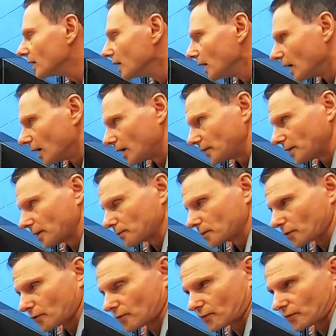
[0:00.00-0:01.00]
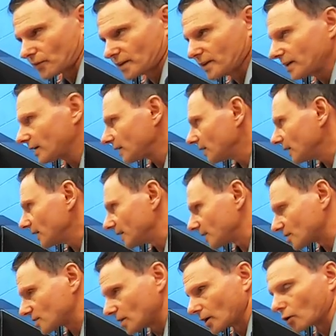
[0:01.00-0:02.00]
Uh, number three,
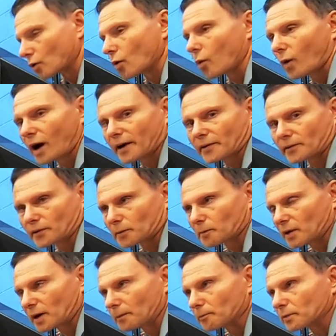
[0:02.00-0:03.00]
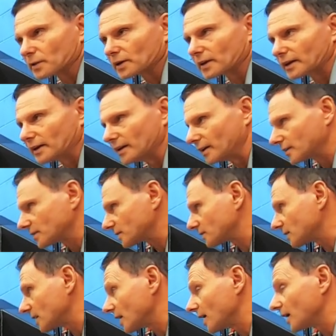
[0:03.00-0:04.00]
it's a quieter pump. It,
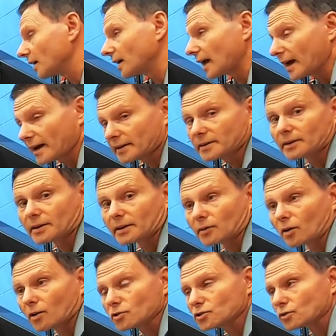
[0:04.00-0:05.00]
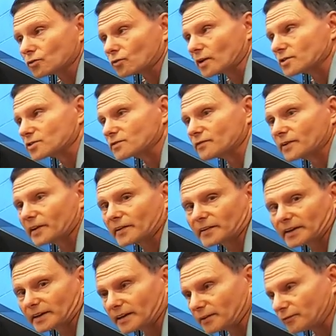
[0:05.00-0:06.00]
uh, and it also runs very
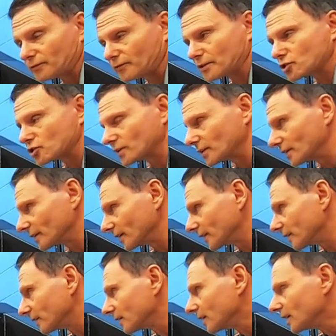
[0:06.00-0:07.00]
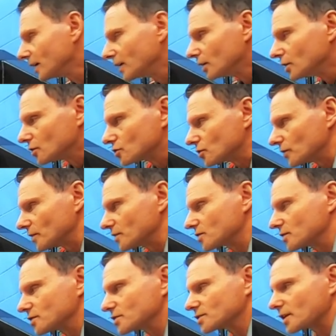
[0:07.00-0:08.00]
efficiently. So this
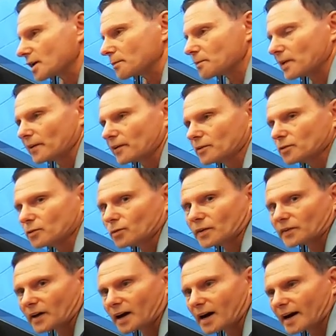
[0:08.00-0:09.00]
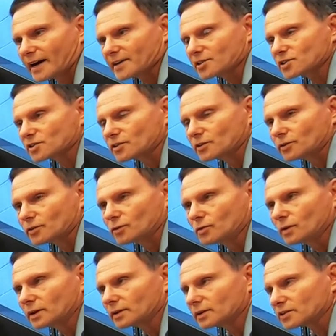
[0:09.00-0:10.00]
is uh, paired with a high skew
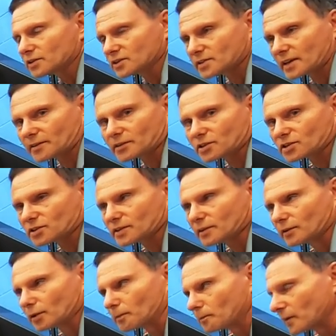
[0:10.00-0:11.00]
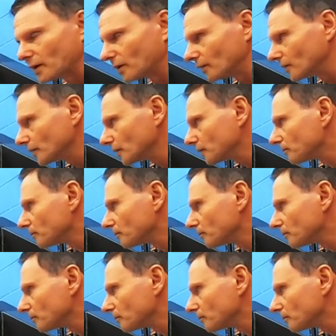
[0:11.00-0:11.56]
stainless steel impeller,